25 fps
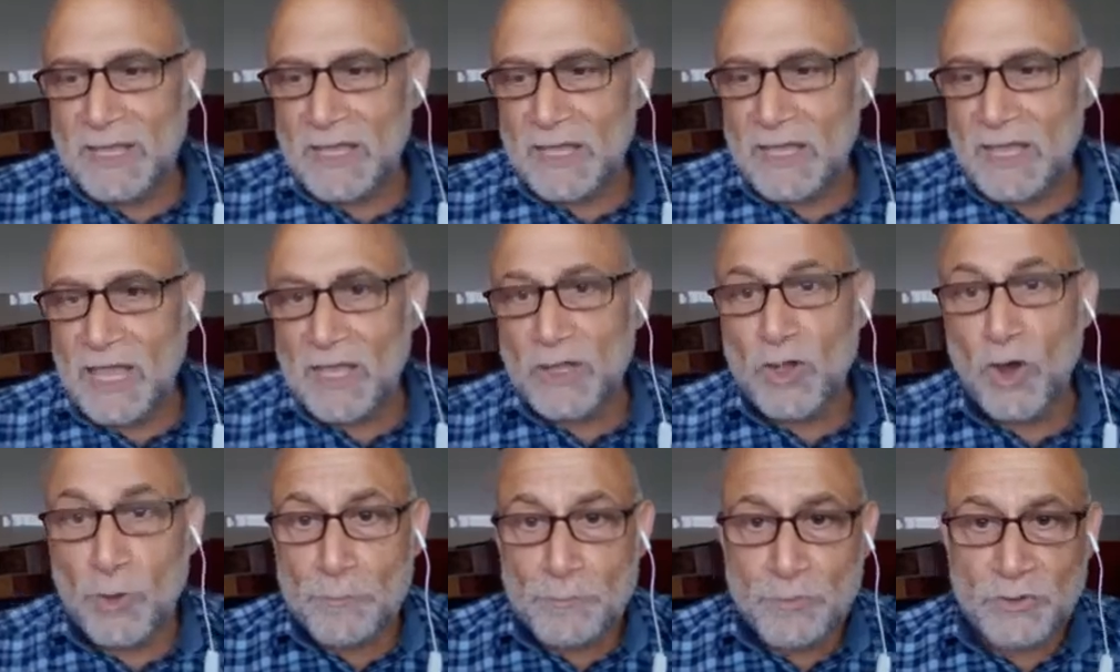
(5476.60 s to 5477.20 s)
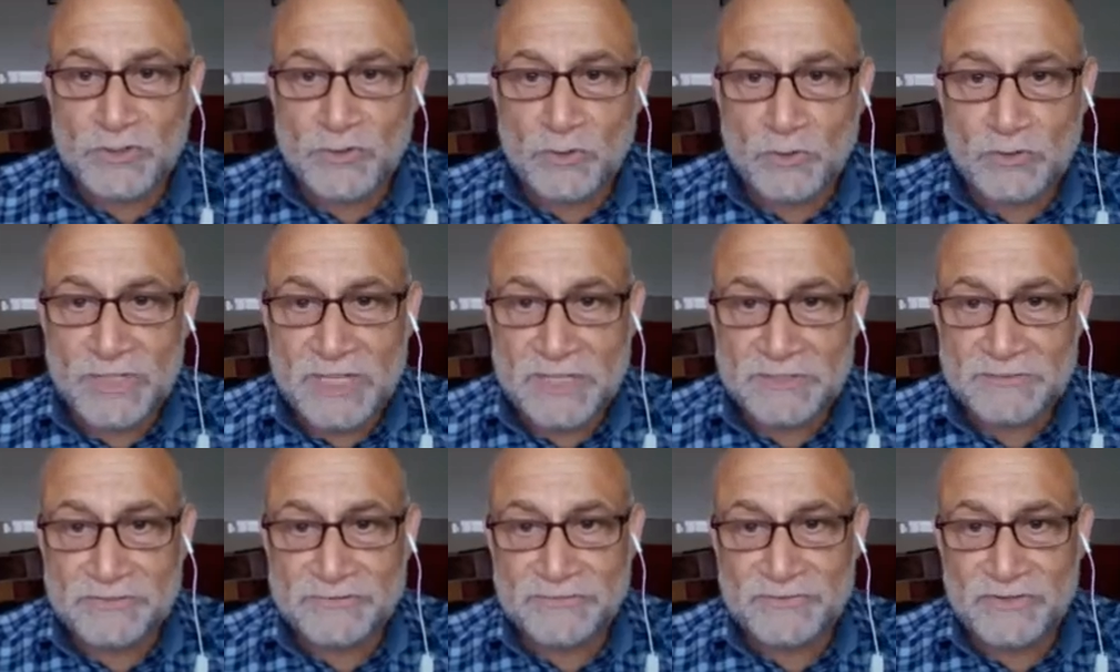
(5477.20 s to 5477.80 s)
I hope we don't
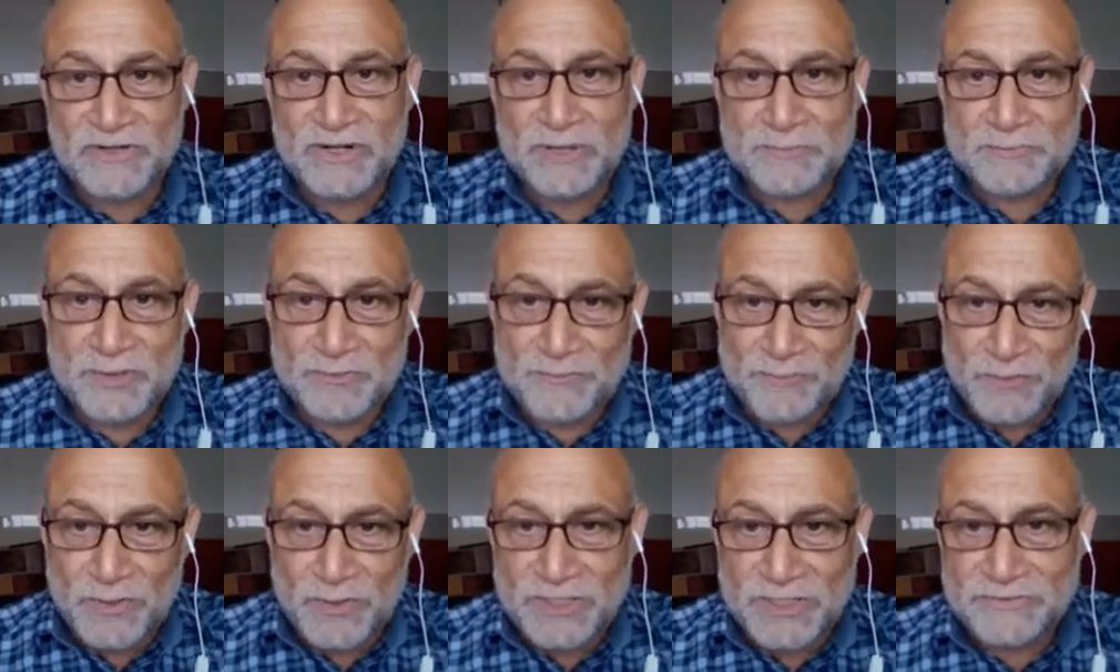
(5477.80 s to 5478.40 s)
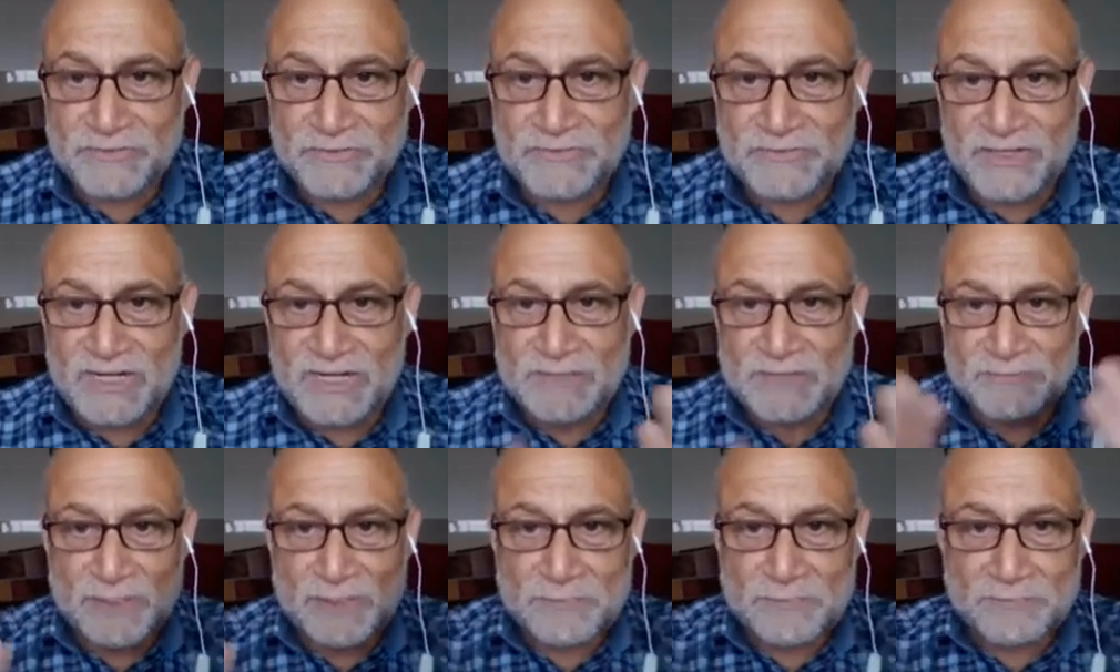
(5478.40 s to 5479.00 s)
get interrupted. If we get
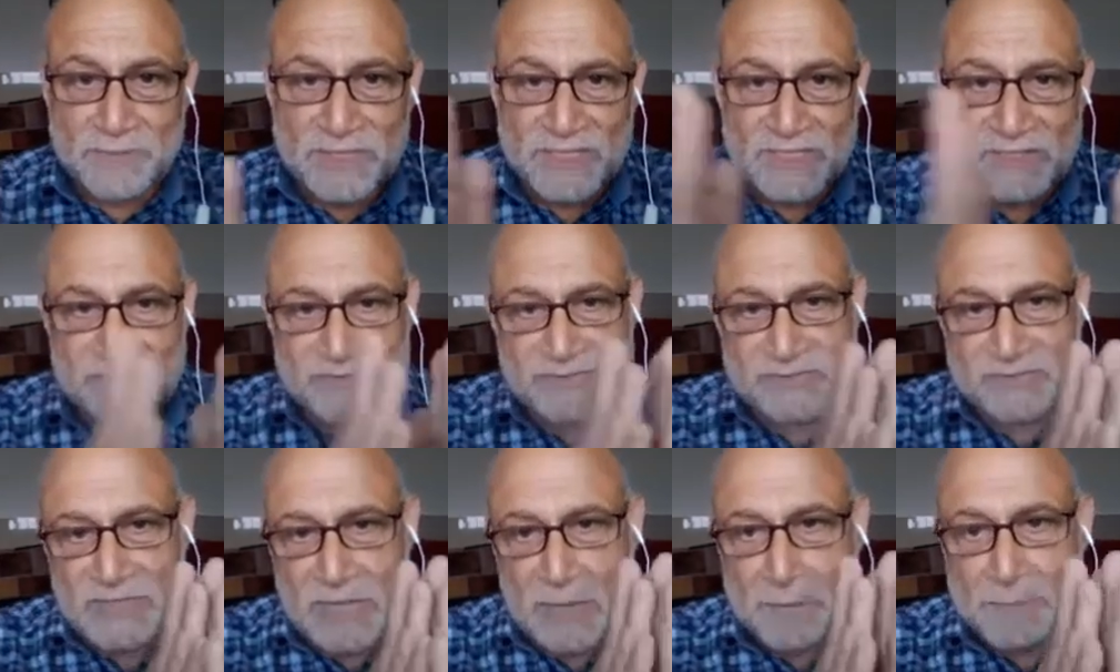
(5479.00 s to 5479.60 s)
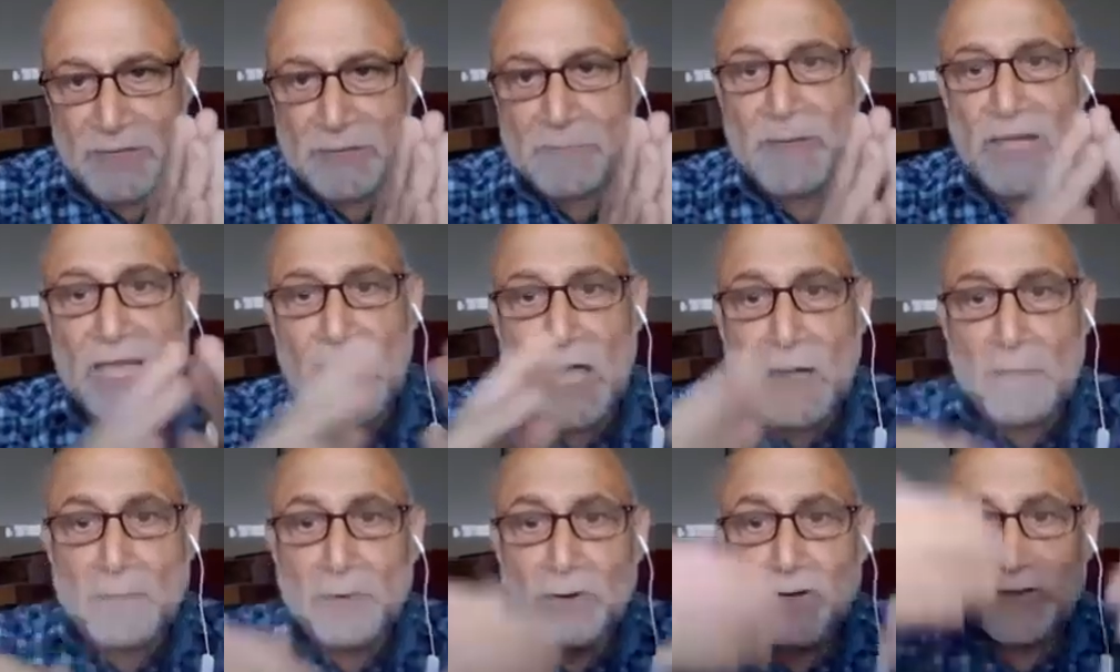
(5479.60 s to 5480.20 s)
interrupted, please. I mean, my
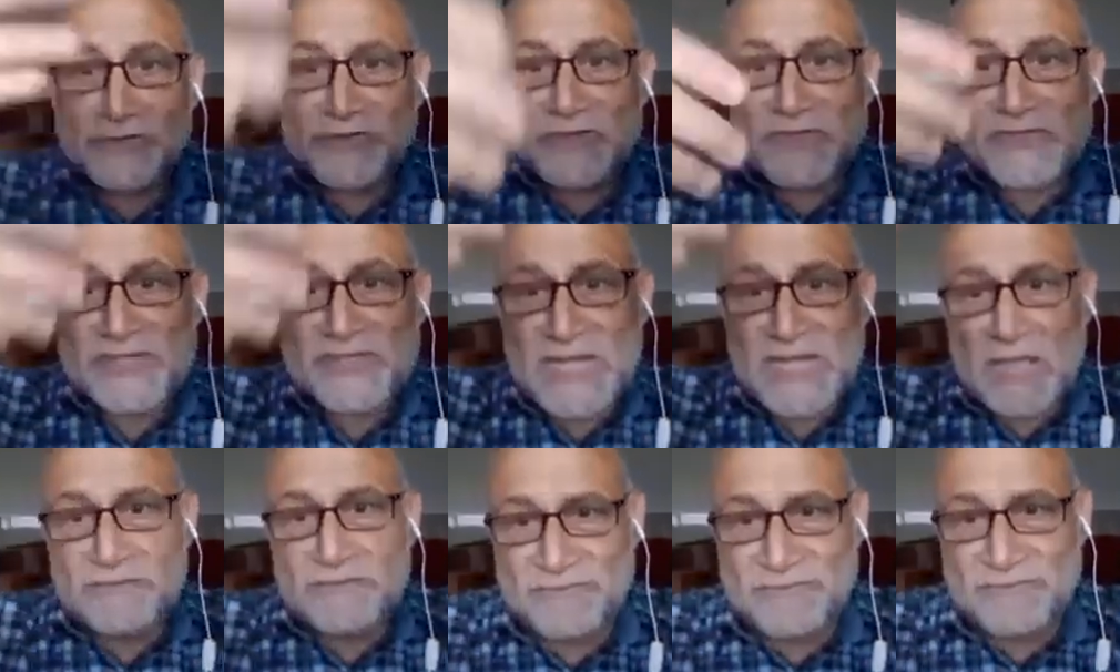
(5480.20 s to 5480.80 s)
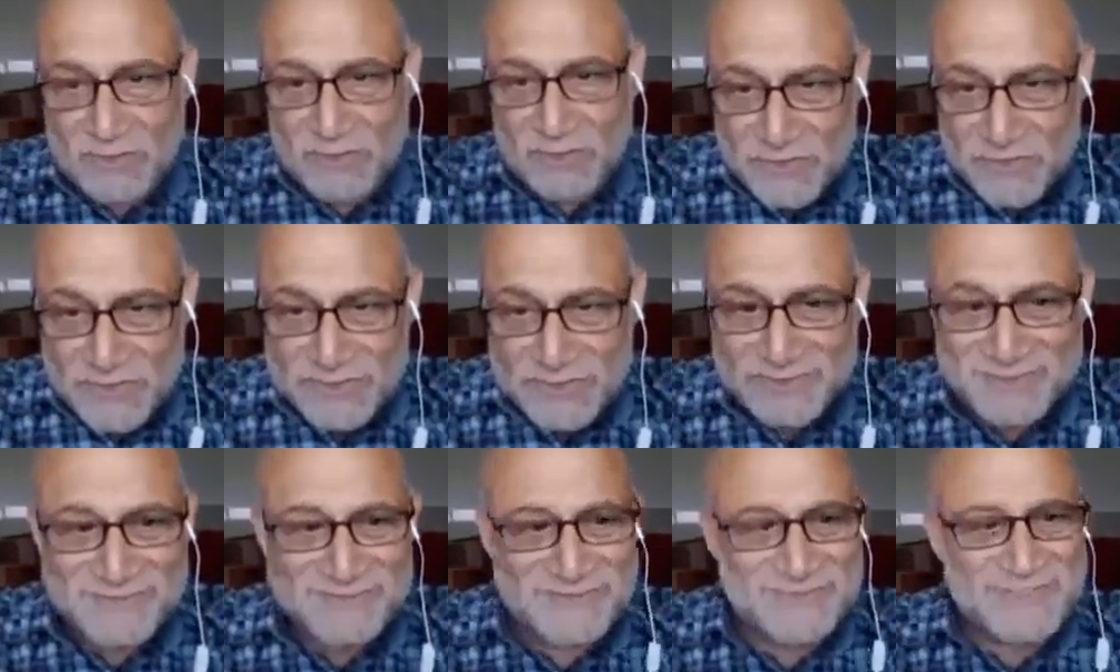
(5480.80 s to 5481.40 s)
apologies in advance,
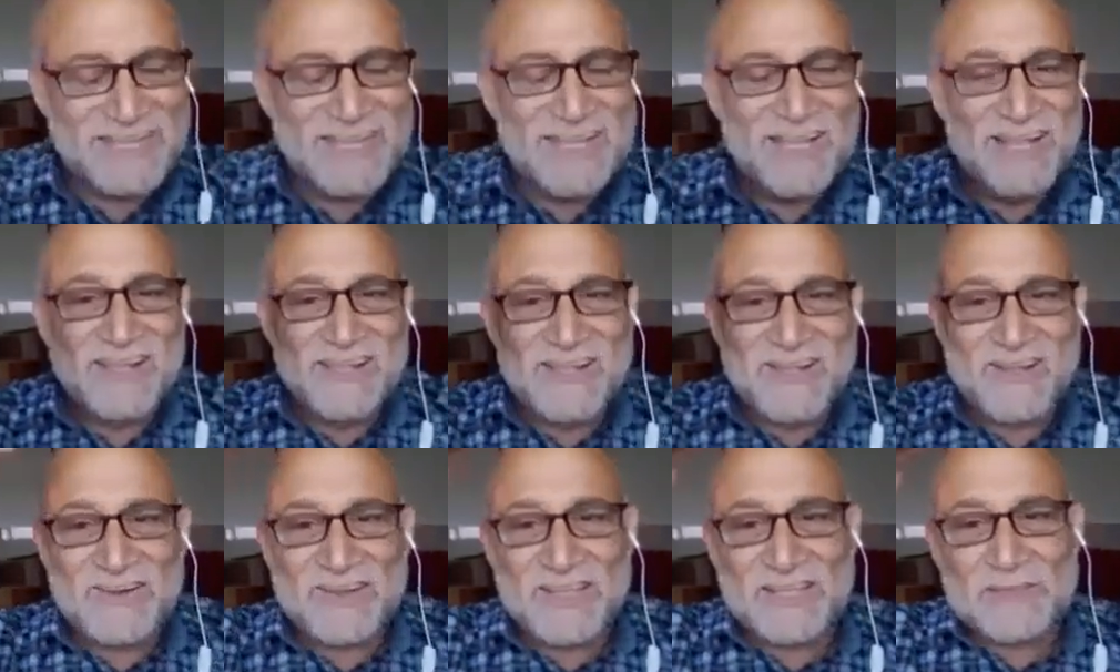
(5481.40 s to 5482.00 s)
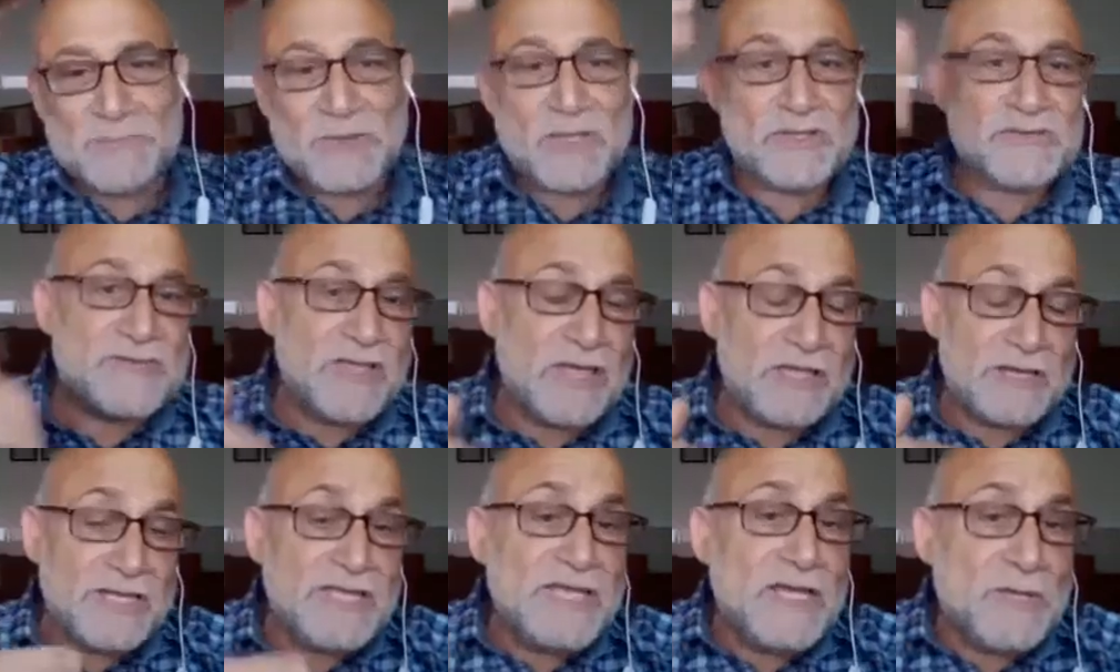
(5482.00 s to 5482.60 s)
because I
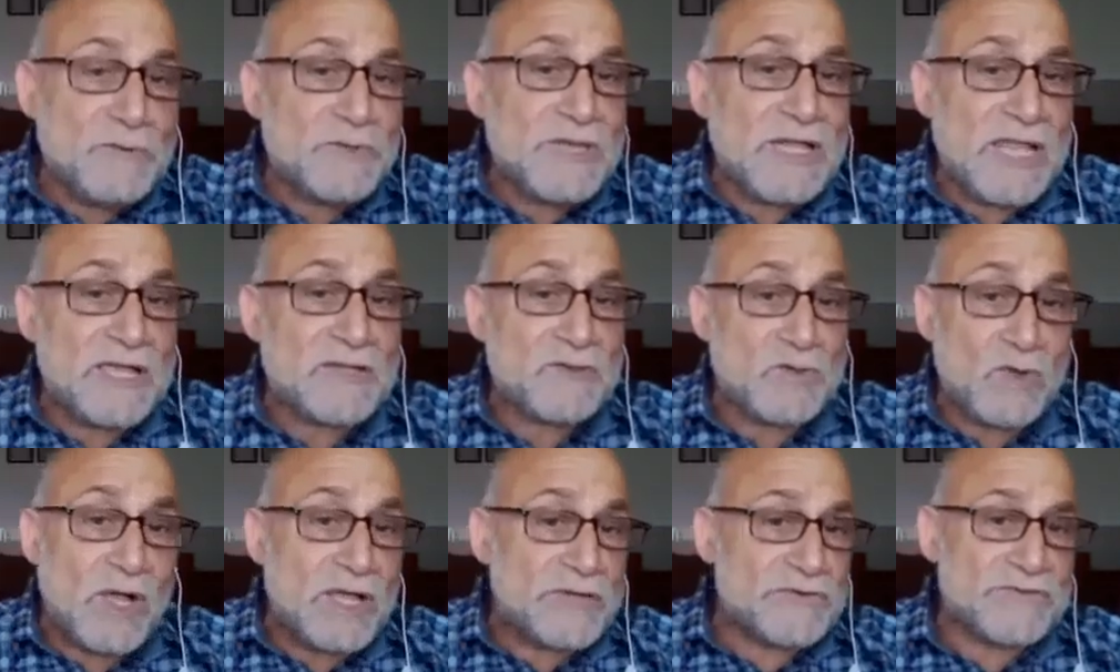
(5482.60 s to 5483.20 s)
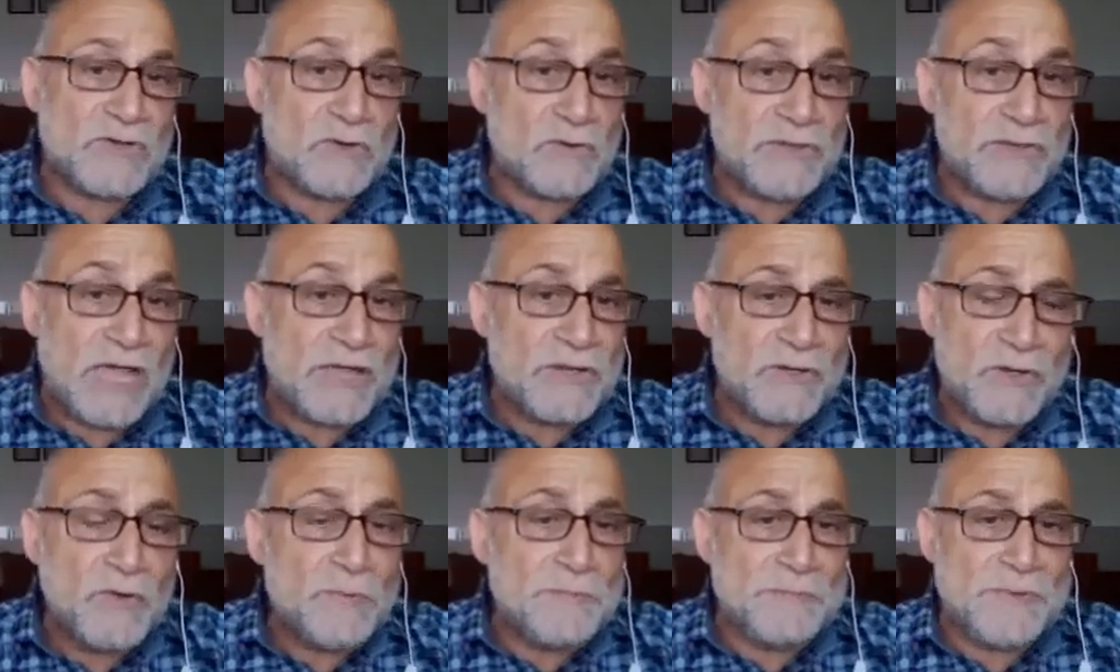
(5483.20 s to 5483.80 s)
really would like to answer. I
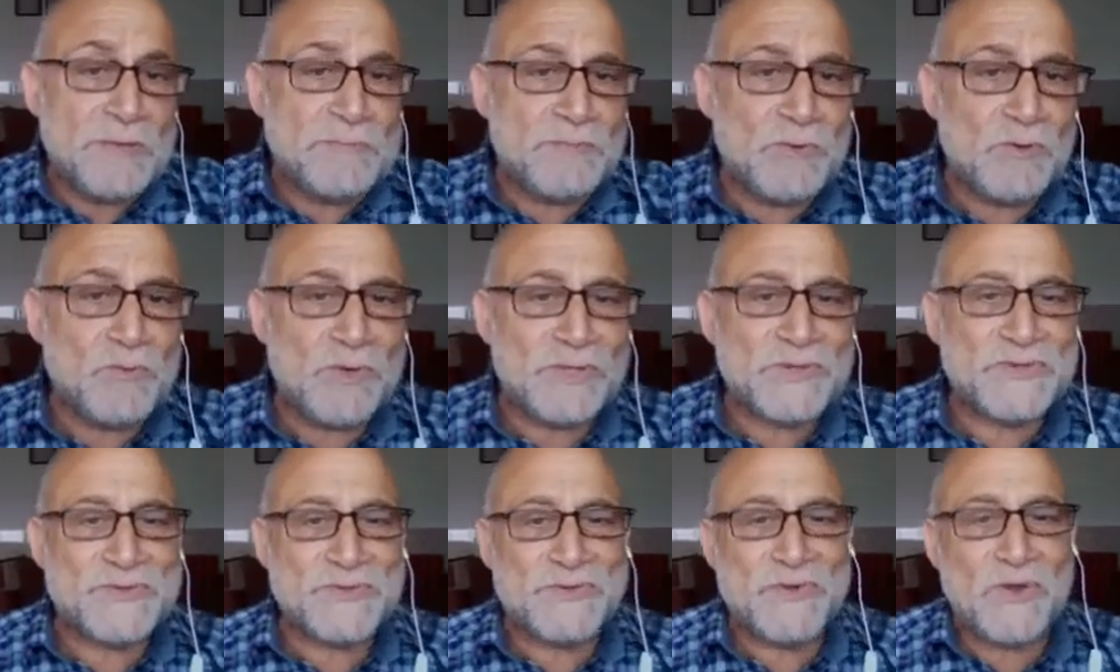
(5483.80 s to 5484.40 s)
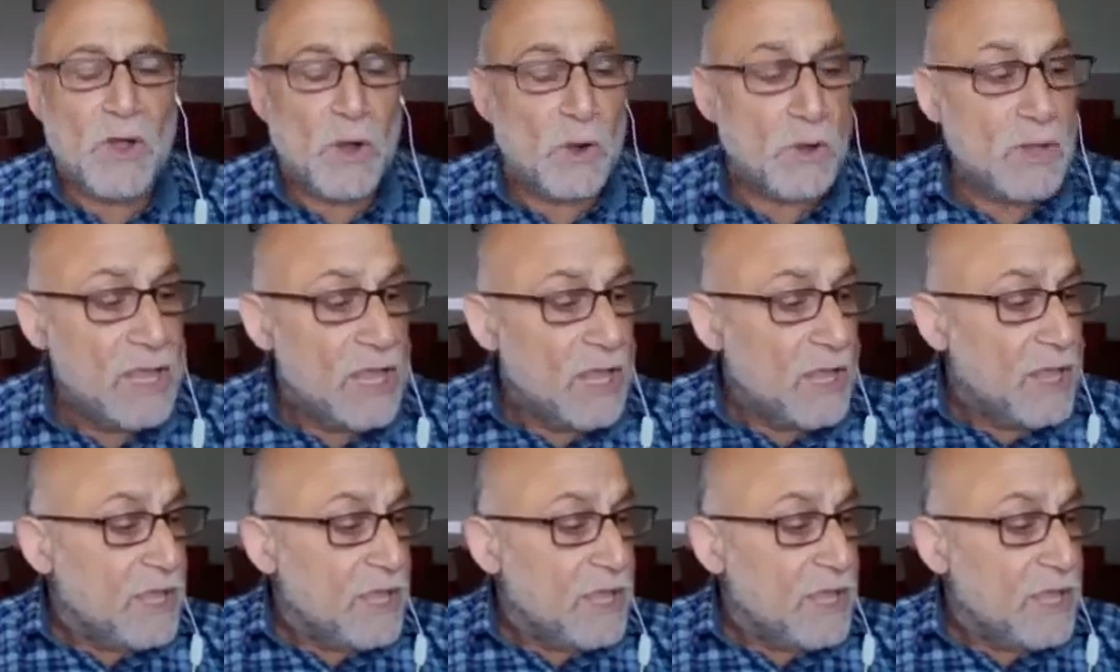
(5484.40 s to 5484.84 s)
know people want to know.